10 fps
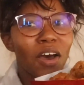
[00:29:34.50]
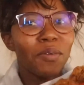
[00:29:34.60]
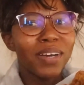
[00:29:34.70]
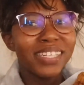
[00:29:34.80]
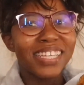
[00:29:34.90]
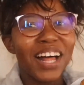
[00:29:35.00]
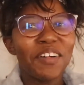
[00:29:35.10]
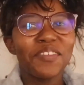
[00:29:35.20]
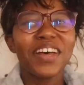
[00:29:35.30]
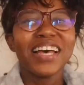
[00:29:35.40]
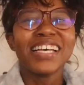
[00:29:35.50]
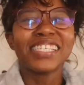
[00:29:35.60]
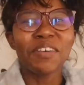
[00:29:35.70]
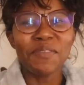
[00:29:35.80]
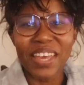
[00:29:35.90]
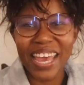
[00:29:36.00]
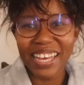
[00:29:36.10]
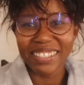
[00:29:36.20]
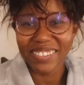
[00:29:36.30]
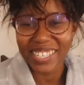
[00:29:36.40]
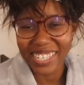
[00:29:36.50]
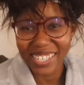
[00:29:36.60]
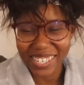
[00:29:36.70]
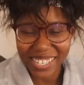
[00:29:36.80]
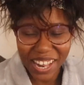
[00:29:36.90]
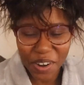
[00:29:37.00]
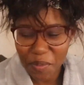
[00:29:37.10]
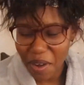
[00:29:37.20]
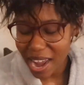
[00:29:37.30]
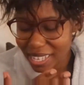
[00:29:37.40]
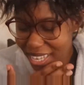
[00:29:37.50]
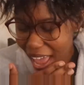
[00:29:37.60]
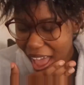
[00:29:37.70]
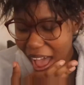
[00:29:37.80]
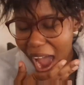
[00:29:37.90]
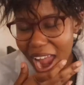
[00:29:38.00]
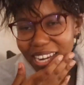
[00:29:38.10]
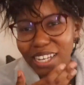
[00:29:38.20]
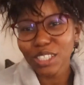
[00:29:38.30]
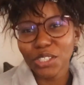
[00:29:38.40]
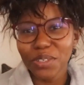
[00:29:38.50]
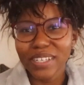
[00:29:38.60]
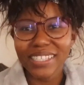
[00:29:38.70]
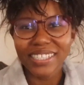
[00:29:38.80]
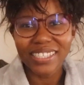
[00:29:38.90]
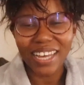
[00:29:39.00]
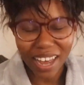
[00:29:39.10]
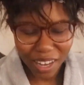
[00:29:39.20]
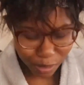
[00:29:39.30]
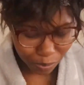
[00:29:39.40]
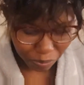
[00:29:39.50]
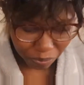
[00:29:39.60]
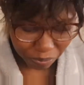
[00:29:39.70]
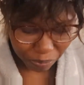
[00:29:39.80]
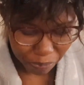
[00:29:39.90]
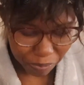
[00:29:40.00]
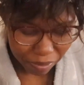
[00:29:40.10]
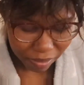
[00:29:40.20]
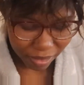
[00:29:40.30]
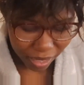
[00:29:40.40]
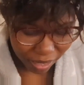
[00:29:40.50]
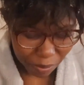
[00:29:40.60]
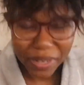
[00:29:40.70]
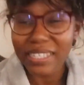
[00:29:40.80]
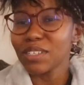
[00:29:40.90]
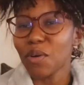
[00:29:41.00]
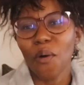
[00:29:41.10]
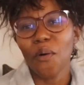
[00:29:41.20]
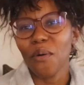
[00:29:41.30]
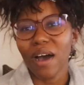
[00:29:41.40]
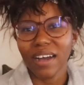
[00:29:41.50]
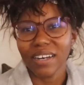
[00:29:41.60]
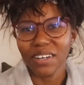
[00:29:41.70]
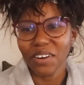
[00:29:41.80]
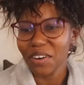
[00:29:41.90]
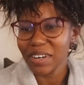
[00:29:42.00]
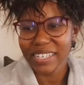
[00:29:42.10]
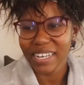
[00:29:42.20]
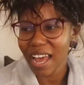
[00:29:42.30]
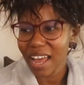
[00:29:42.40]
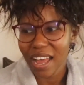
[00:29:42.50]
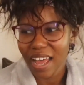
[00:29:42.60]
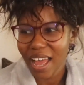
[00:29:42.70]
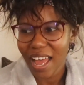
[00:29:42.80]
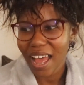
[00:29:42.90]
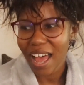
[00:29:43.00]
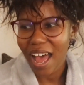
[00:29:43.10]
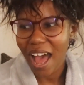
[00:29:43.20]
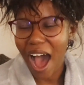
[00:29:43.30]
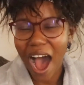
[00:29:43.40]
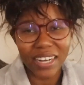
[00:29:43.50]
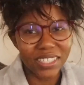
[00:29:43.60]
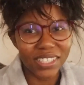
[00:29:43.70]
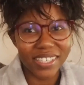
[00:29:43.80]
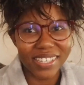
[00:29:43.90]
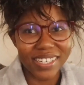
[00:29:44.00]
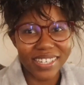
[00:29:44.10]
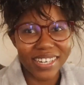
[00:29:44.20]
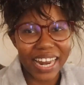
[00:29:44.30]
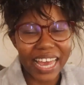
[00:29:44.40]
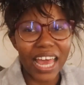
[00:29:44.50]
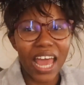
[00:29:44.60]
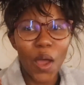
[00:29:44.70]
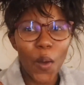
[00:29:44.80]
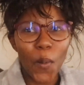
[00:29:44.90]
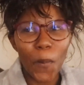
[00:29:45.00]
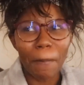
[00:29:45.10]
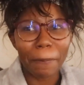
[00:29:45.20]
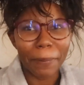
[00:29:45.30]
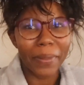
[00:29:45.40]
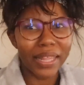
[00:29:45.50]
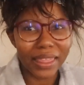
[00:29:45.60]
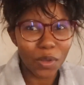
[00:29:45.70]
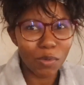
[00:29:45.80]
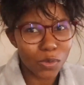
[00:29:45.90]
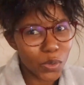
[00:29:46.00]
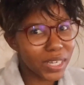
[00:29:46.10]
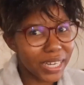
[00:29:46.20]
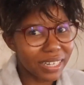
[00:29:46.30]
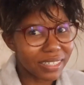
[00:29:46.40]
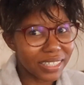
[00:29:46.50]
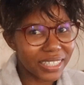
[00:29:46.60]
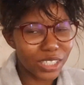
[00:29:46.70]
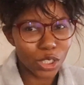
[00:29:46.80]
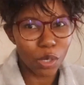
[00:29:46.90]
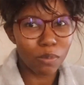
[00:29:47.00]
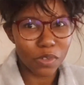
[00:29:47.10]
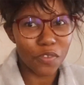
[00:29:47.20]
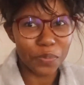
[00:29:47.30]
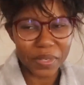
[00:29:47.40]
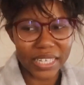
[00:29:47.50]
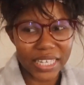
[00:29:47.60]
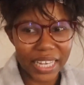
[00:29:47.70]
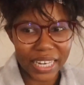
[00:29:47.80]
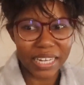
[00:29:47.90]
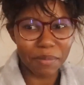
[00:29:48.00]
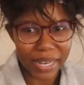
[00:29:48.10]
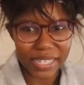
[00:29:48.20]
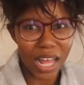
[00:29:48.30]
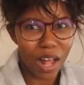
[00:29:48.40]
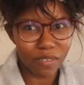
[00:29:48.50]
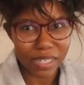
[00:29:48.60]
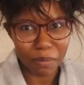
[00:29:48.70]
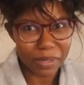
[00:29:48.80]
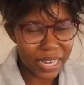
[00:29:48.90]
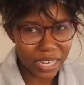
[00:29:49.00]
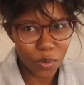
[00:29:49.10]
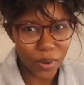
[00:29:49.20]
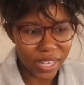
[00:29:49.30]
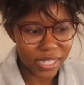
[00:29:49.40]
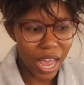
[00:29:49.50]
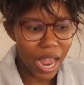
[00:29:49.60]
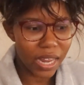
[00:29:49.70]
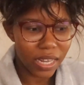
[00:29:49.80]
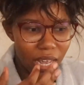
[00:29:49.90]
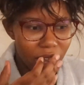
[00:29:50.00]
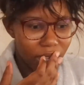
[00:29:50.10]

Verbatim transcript: got myself some KFC to celebrate. I literally, um, Bendigoa earlier. I just, like, nothing was working out in terms of me getting myself some takeaways. I,